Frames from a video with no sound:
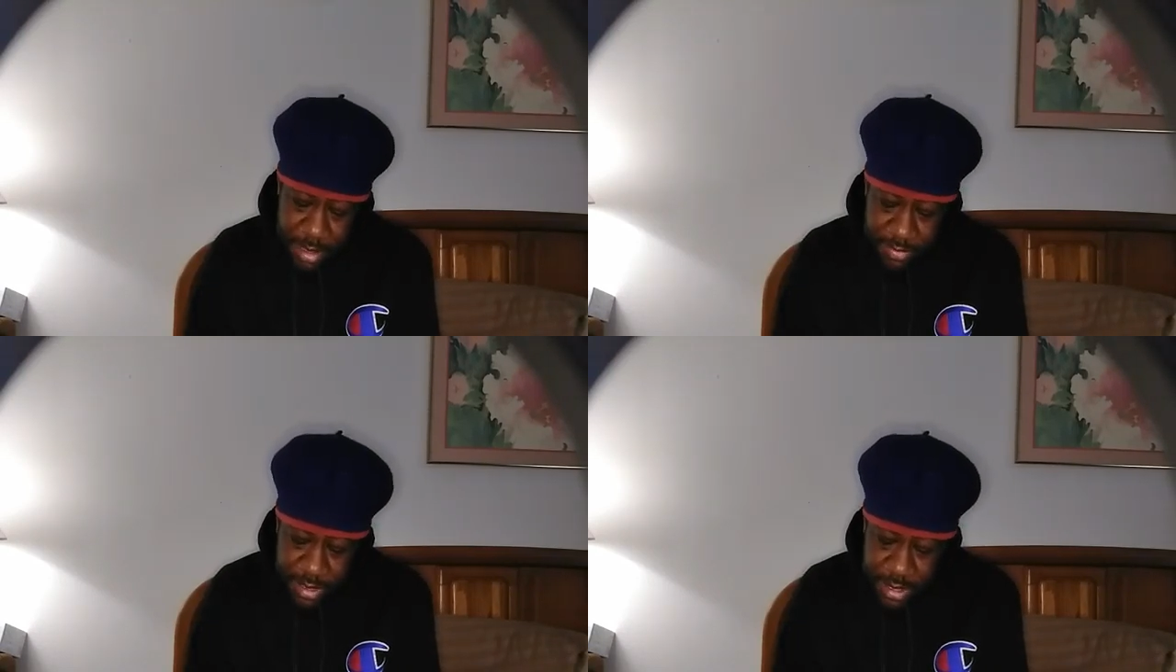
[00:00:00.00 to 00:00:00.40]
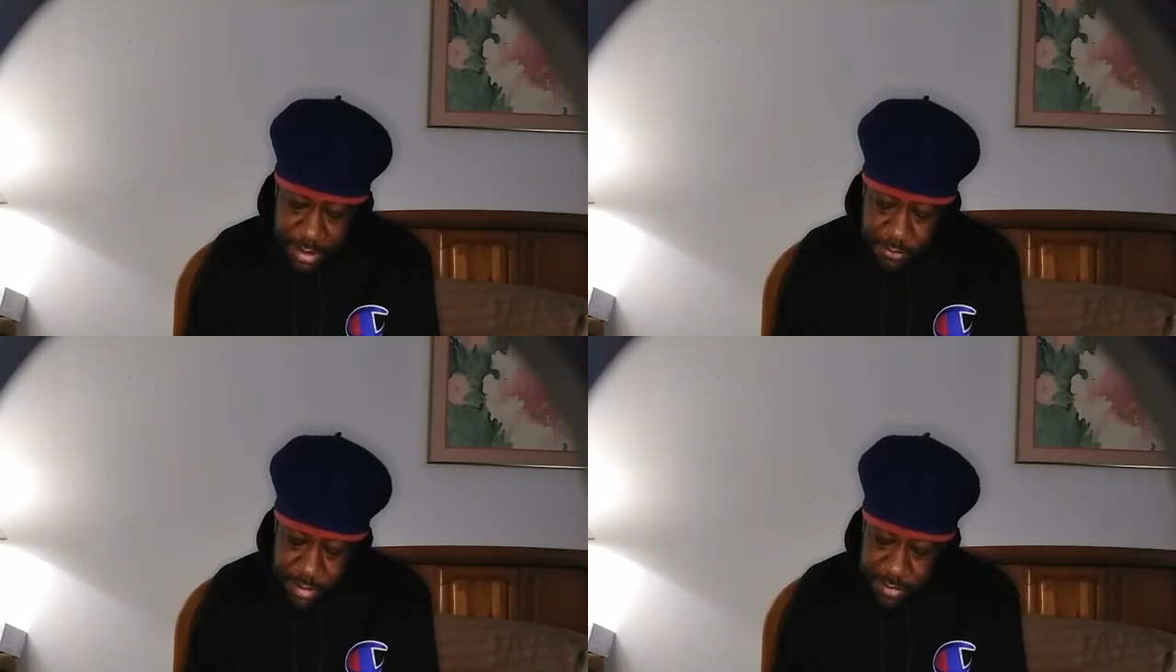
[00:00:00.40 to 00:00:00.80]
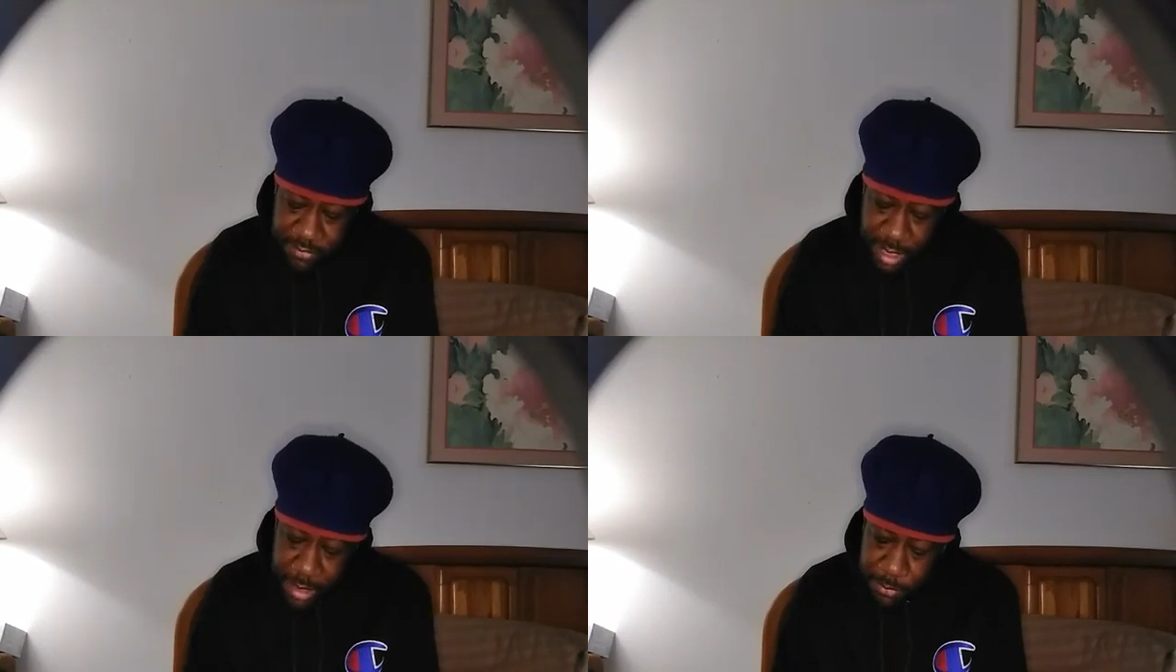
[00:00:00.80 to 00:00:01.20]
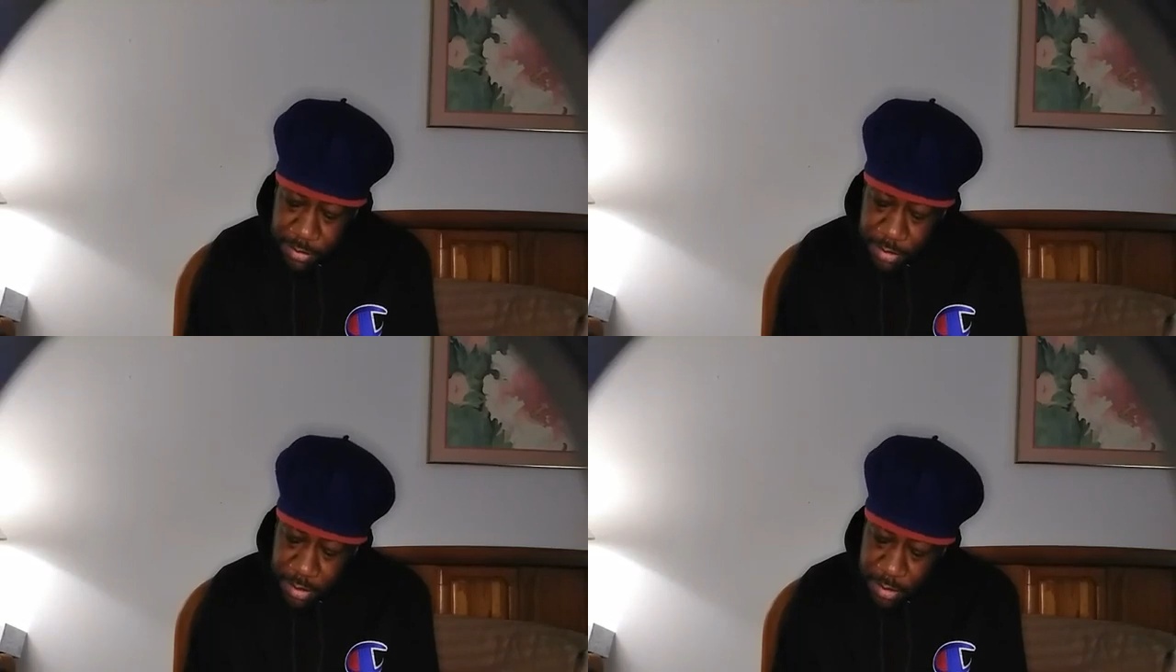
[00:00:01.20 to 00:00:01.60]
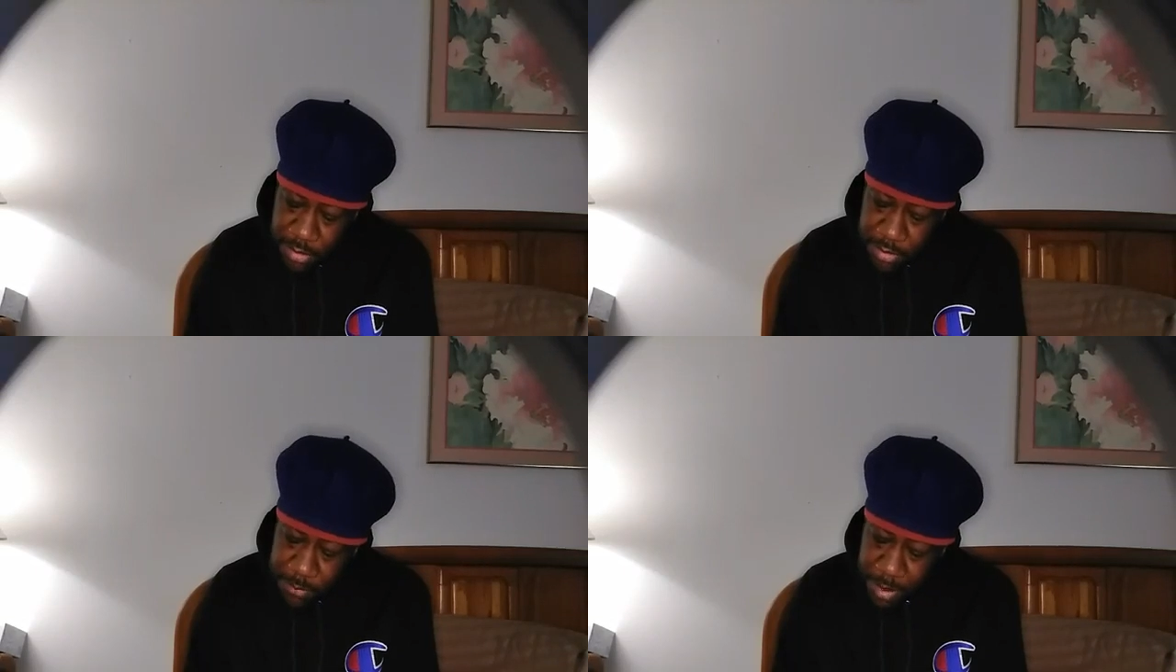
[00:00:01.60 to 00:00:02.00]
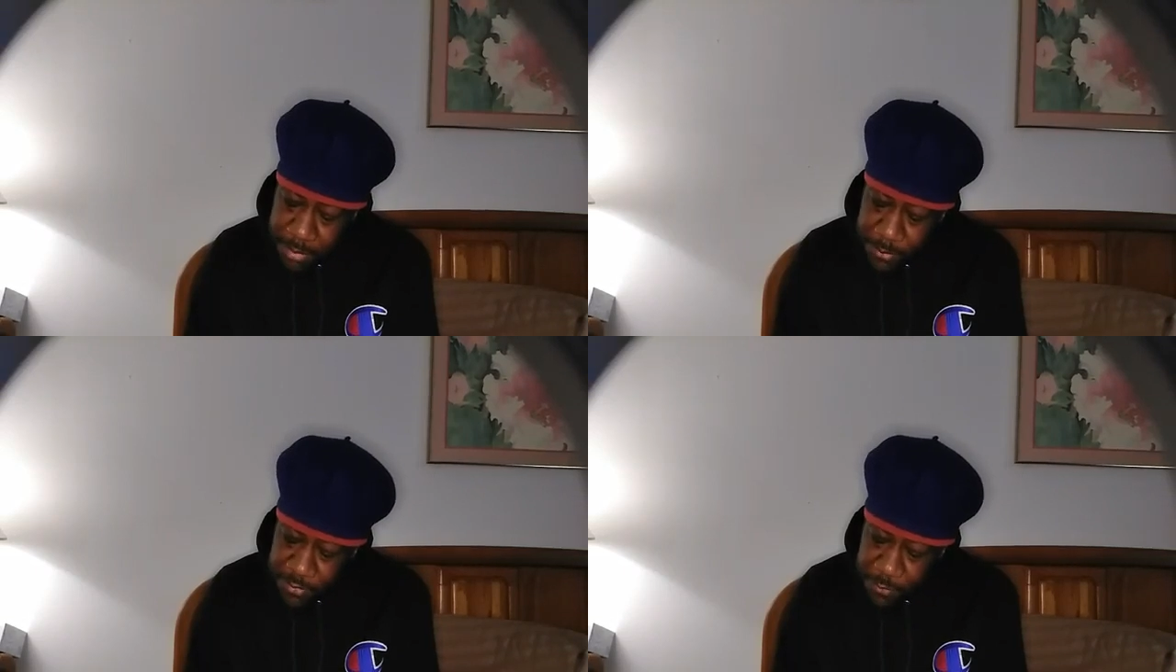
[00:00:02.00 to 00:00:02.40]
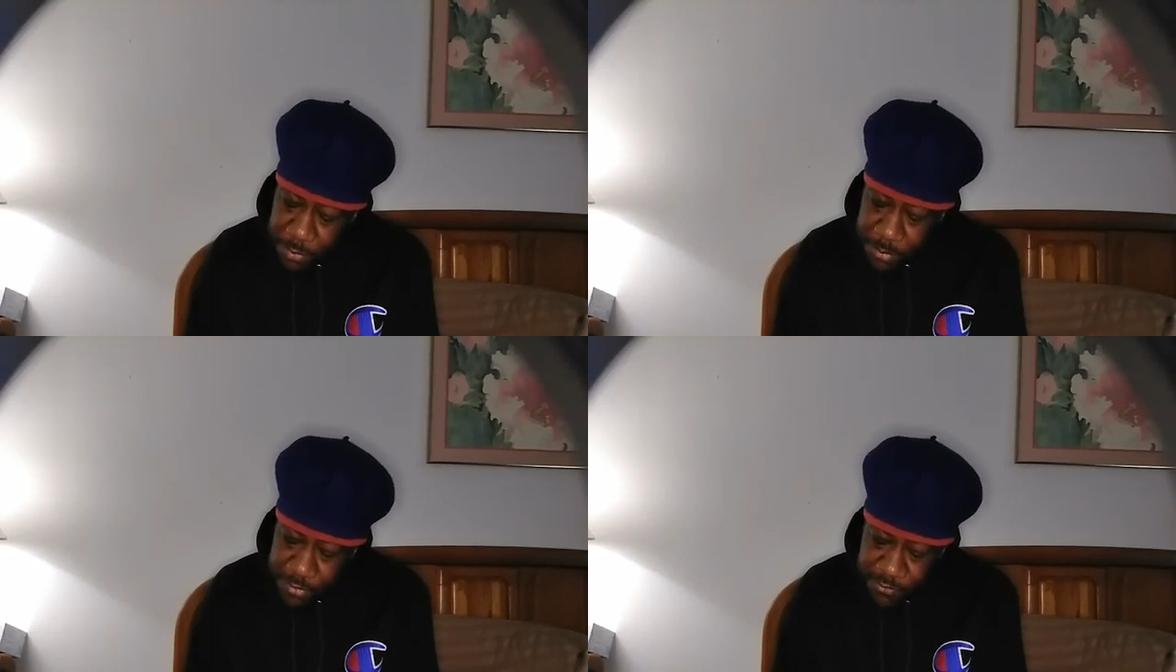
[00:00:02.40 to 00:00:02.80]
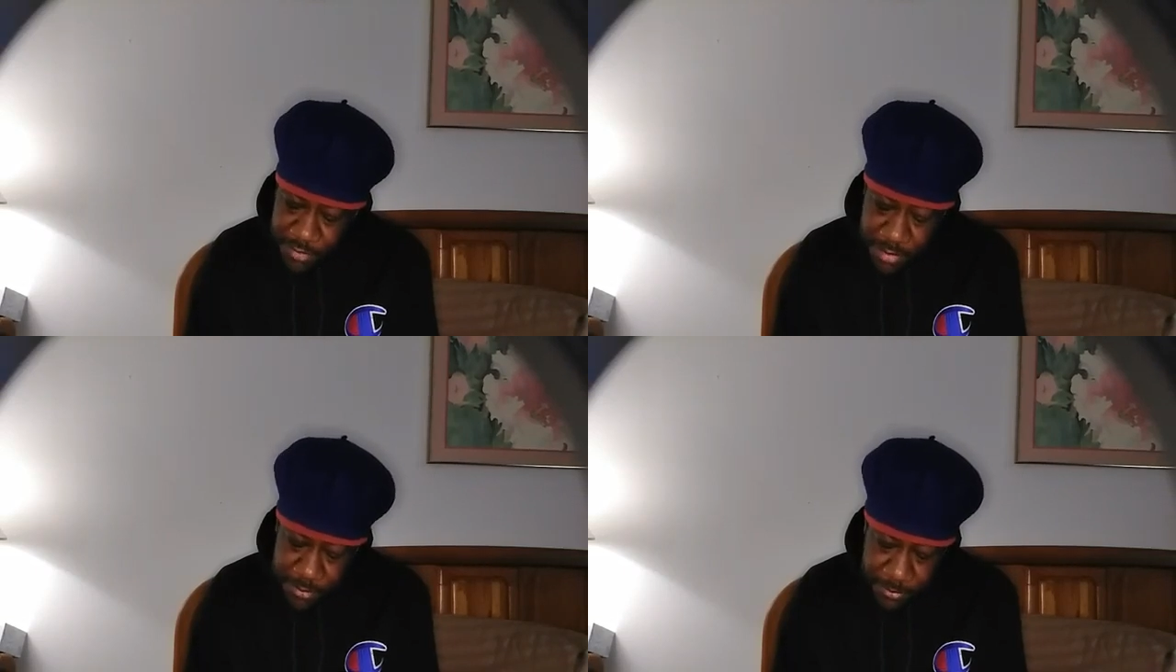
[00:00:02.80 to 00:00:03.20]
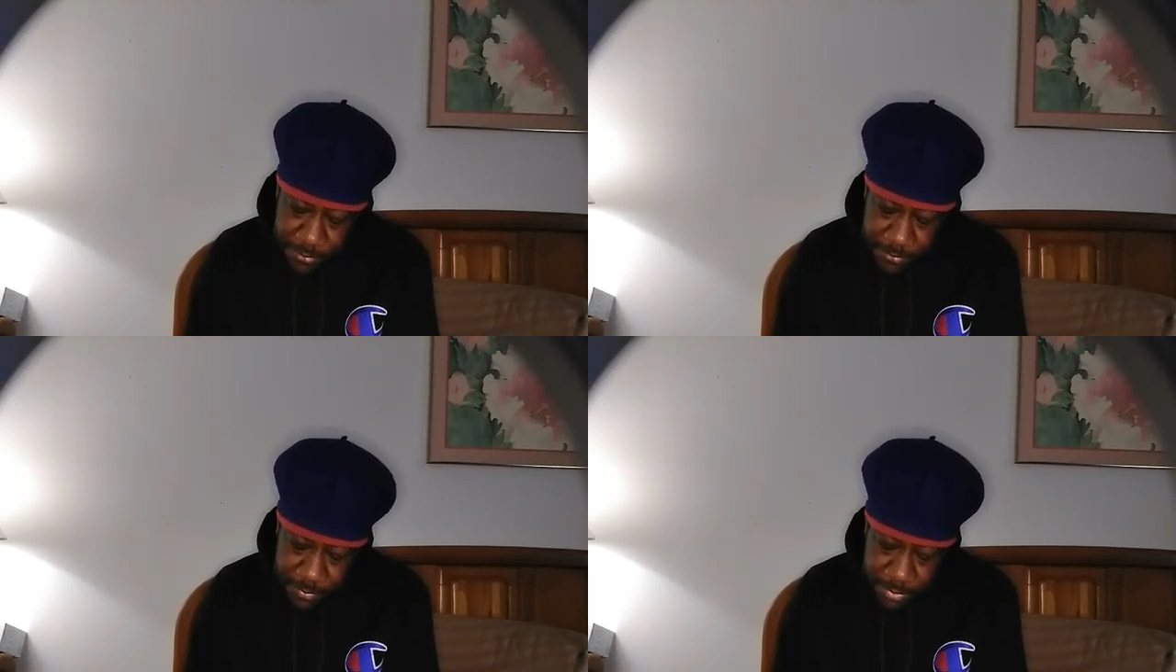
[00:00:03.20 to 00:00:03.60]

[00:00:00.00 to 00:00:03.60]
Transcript: Then he grunts, I will call you by whisper-ma-phone,